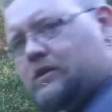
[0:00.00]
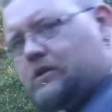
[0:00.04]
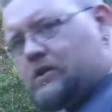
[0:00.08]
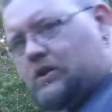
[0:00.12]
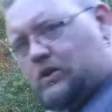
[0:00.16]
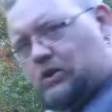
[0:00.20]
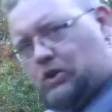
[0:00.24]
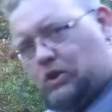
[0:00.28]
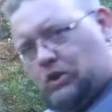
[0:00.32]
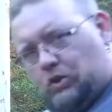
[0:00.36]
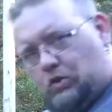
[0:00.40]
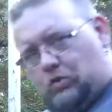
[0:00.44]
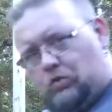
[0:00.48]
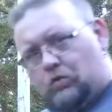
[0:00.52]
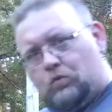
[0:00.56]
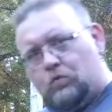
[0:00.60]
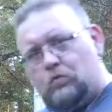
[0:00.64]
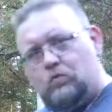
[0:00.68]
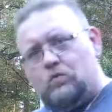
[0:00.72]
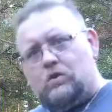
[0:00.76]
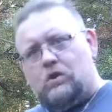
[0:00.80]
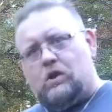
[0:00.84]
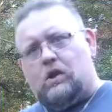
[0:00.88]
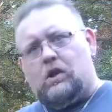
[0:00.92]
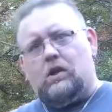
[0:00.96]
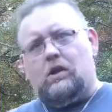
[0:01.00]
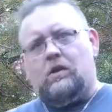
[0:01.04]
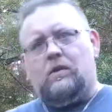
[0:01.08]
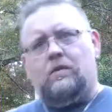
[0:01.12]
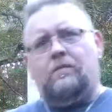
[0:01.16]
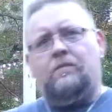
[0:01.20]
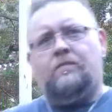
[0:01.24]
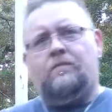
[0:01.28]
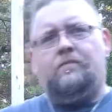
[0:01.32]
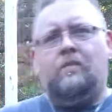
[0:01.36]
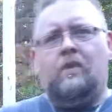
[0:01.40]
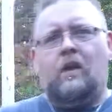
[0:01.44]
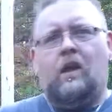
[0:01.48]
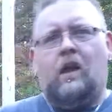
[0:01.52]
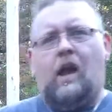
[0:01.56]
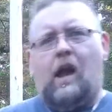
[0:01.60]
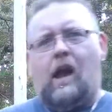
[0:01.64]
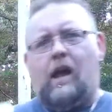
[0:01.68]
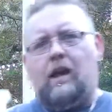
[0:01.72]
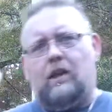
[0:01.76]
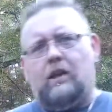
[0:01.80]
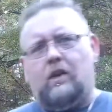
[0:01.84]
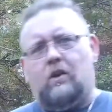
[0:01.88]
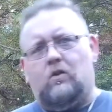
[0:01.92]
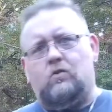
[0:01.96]
to use
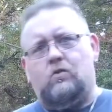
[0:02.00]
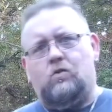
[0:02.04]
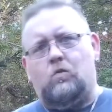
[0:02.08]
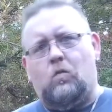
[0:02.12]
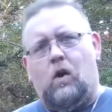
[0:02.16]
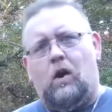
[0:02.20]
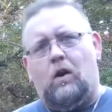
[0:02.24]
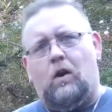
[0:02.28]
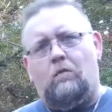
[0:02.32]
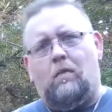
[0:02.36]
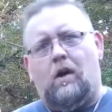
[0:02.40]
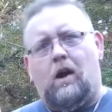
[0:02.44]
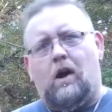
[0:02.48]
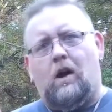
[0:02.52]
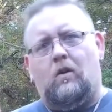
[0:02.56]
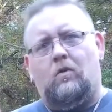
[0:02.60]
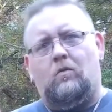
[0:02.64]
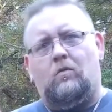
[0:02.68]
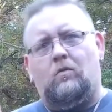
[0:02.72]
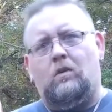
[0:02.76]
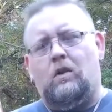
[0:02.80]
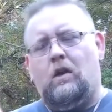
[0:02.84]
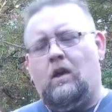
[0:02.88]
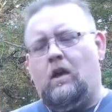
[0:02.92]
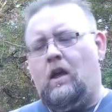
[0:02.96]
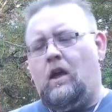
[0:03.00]
a little squirt bottle